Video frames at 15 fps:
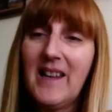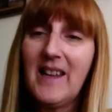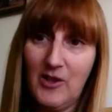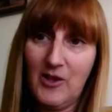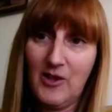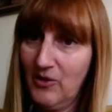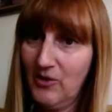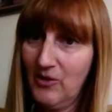
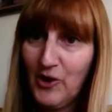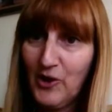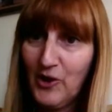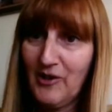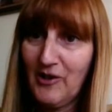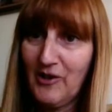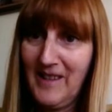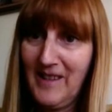And it's an awful
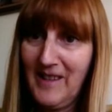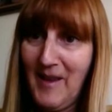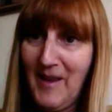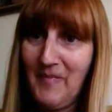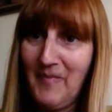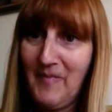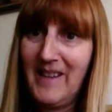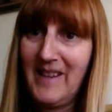shock to
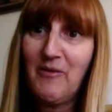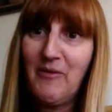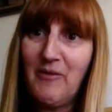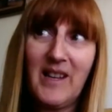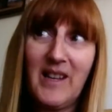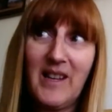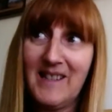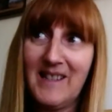them, and
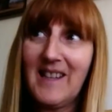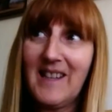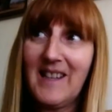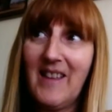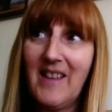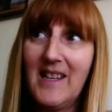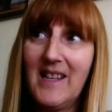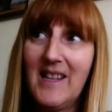everyone has to
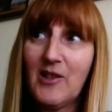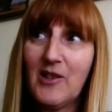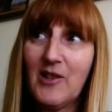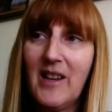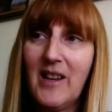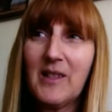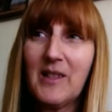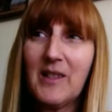get their heads
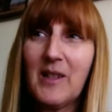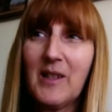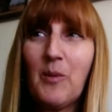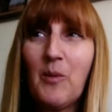around it.